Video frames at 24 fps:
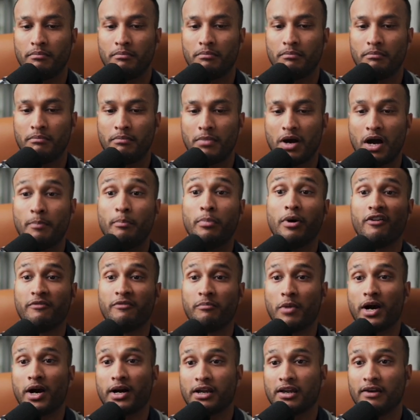above
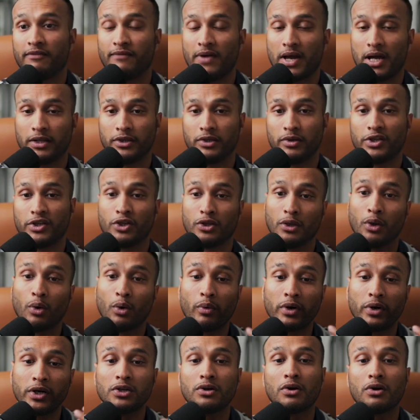market value. And the lower you
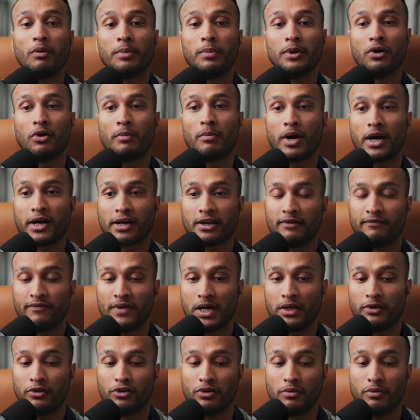go below market value,
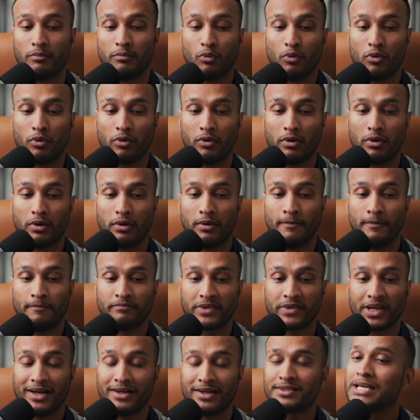the more
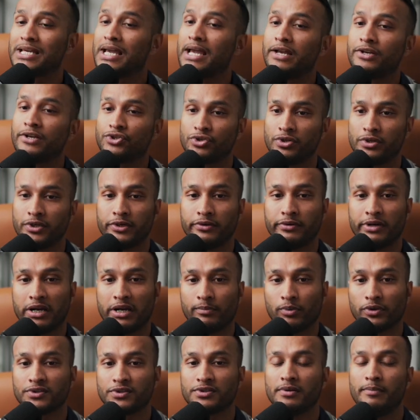attention you're able
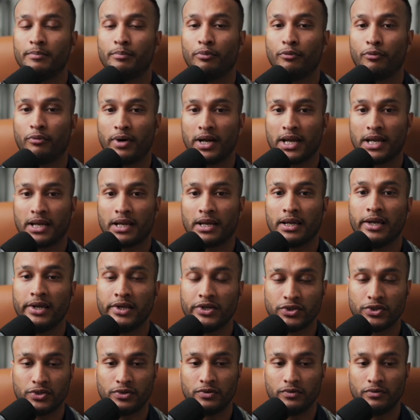to bring
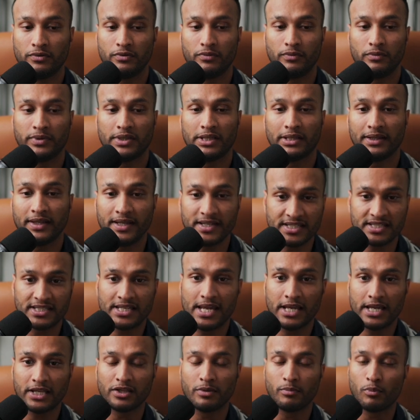to the listing, the
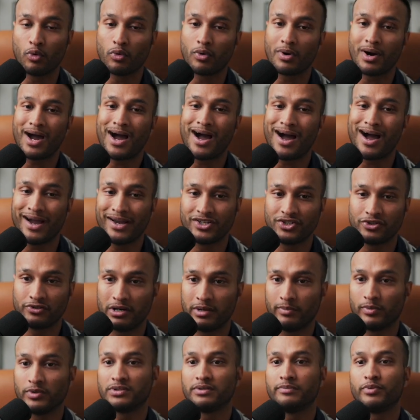more eyes you're able to
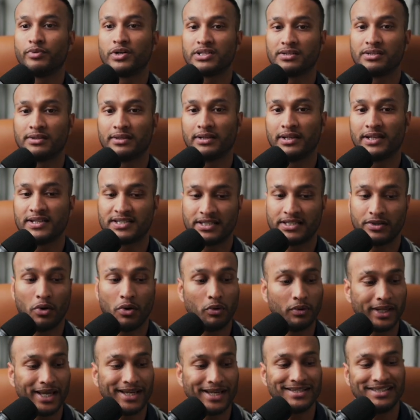bring to the listing. The whole
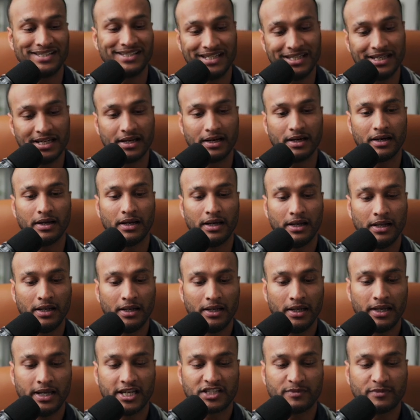idea,
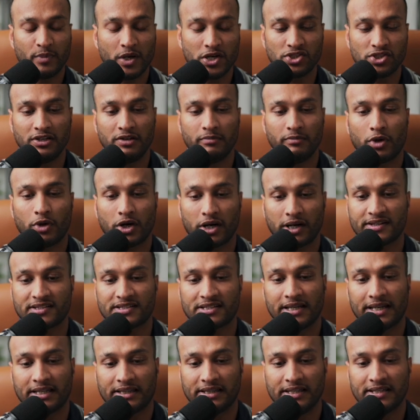especially in markets like
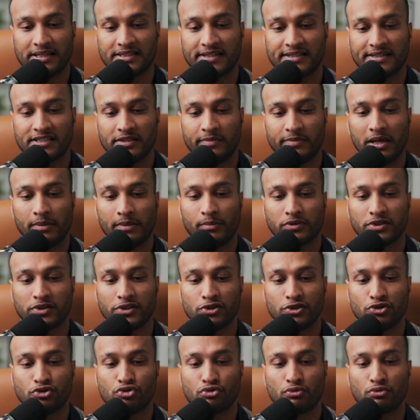this, is to be able to
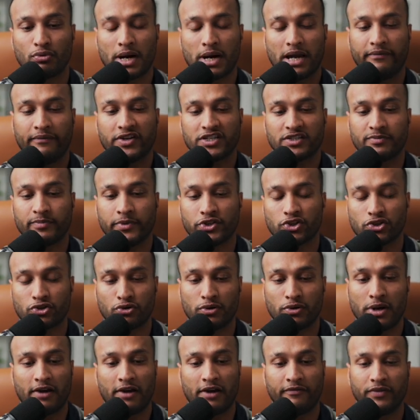drive as much
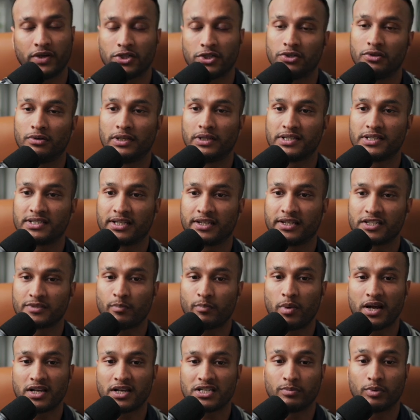traffic to your listing as
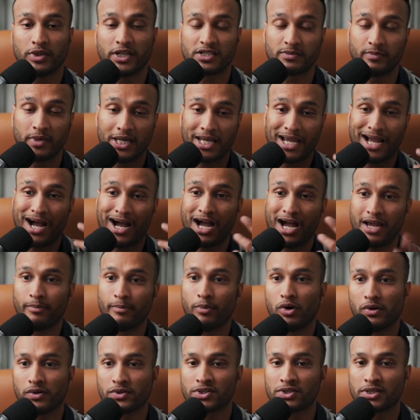possible, as many
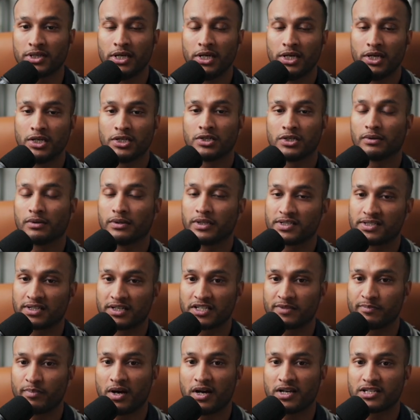eyeballs to your listing as
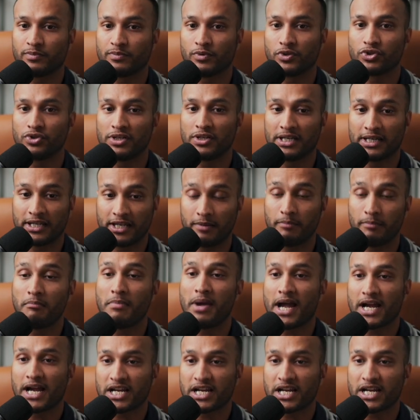possible, so you can get it maximum